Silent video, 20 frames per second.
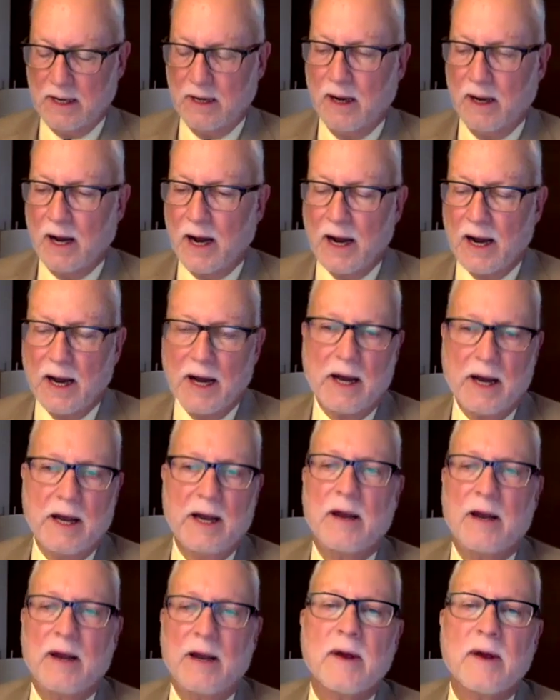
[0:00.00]

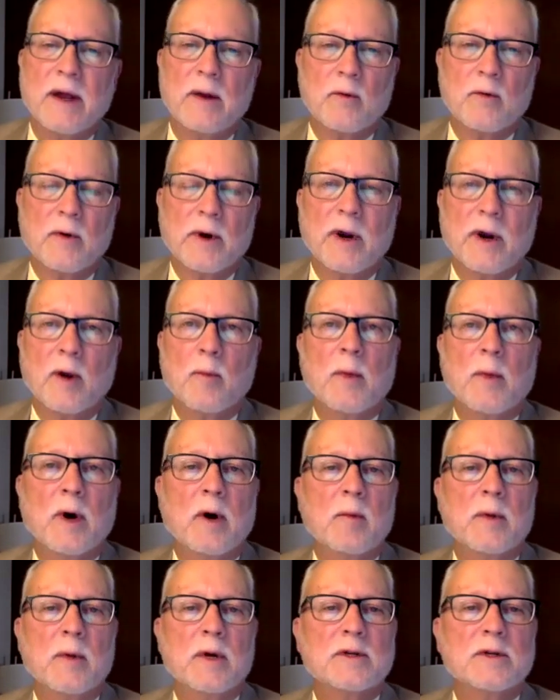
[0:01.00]
high and rare
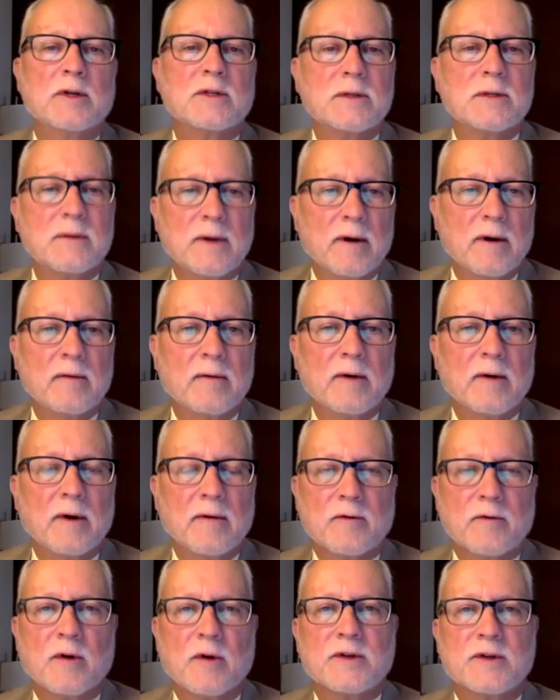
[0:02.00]
moments
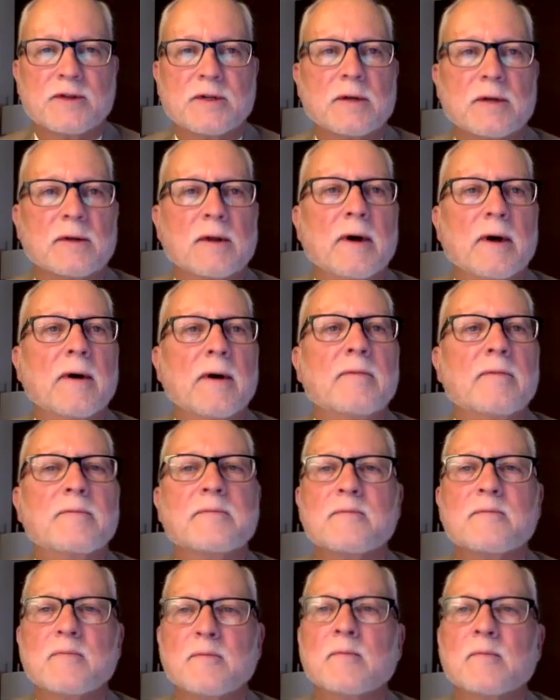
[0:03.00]
of Christian love.
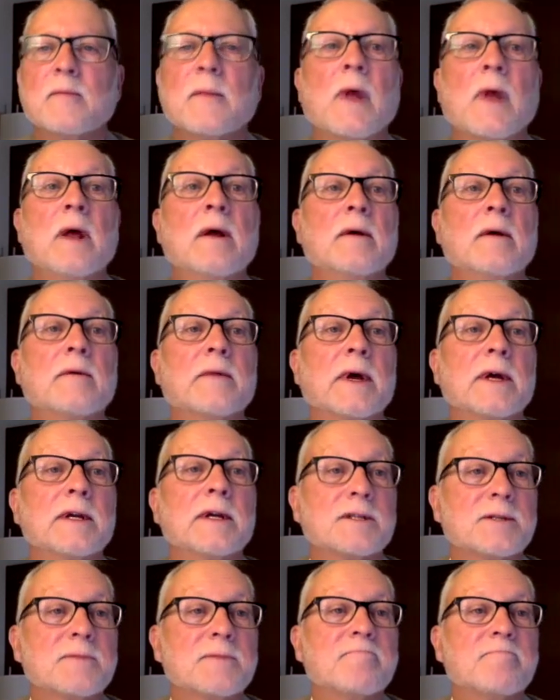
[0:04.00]

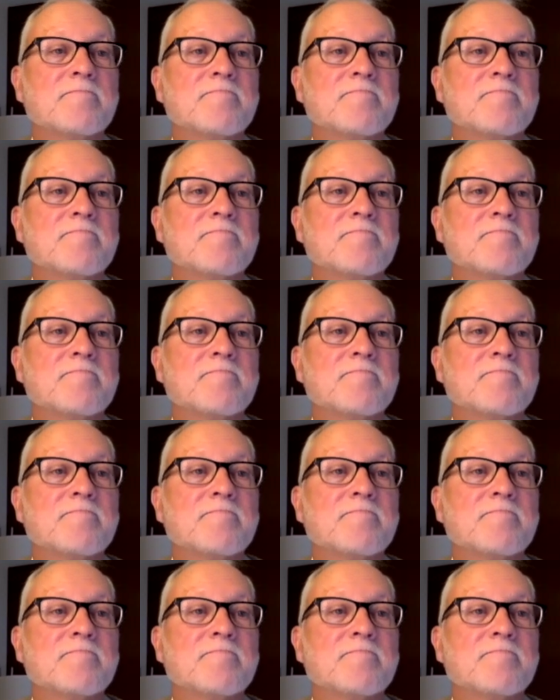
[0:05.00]
Thanks.